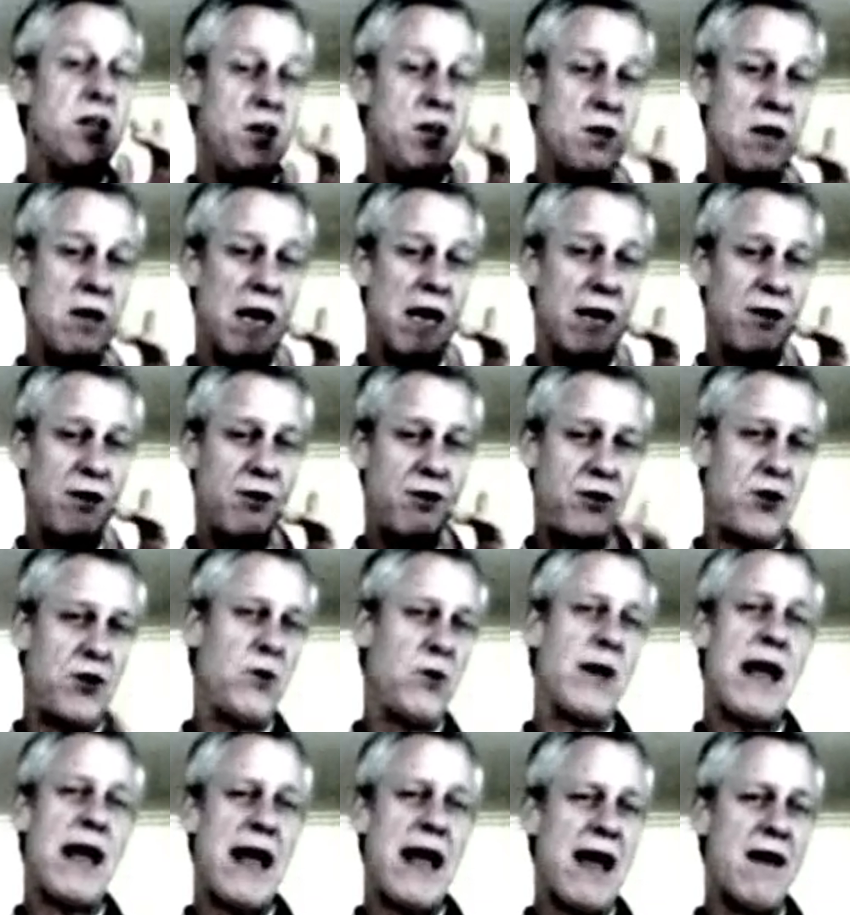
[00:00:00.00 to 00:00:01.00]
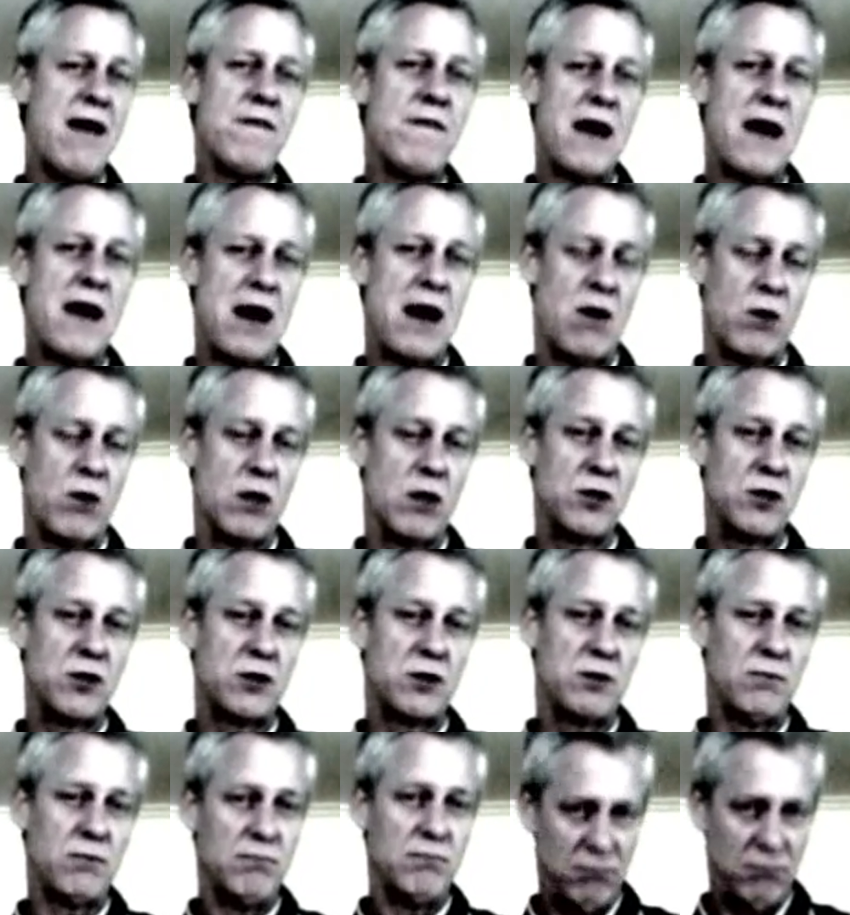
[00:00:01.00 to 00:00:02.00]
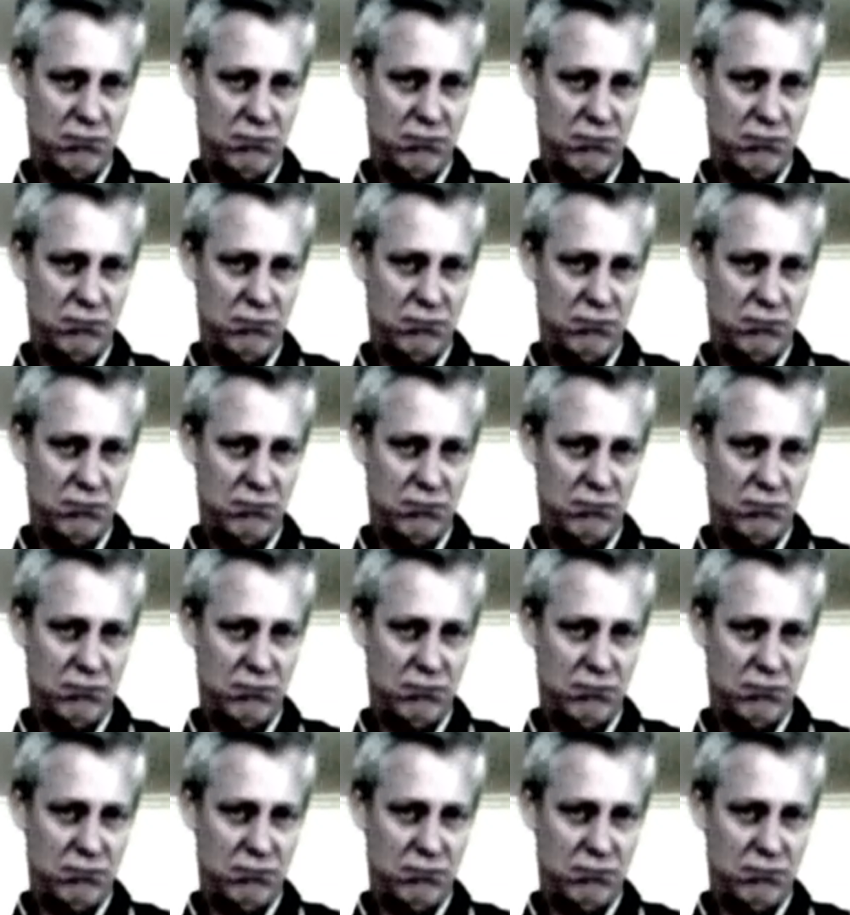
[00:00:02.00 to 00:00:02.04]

you got 2.5 hours,